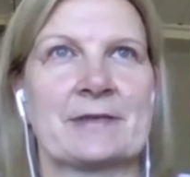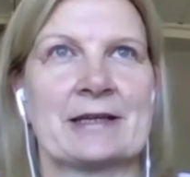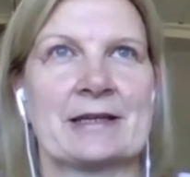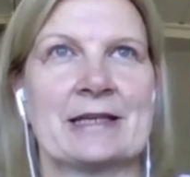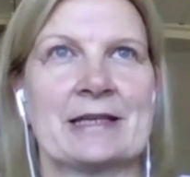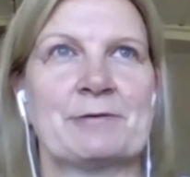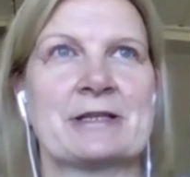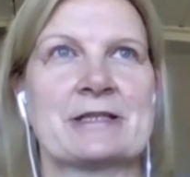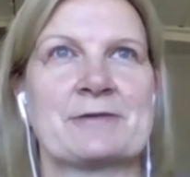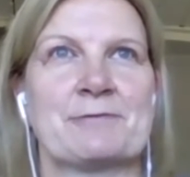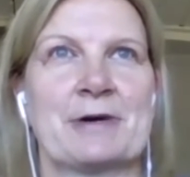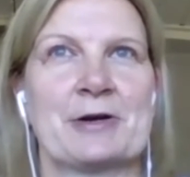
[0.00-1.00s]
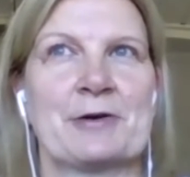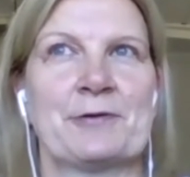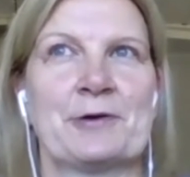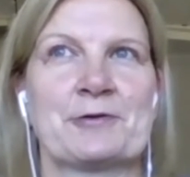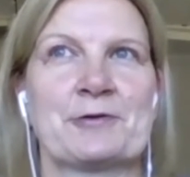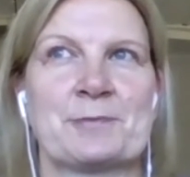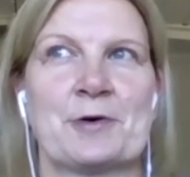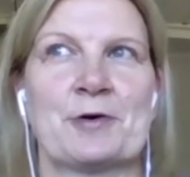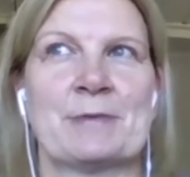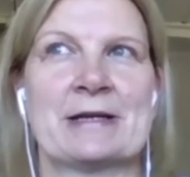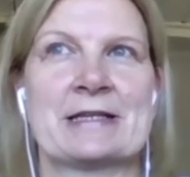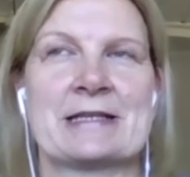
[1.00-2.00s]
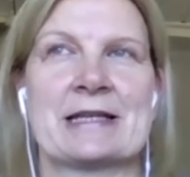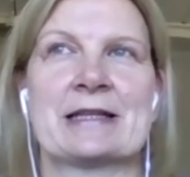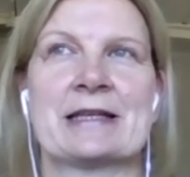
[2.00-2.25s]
It was one of those moments that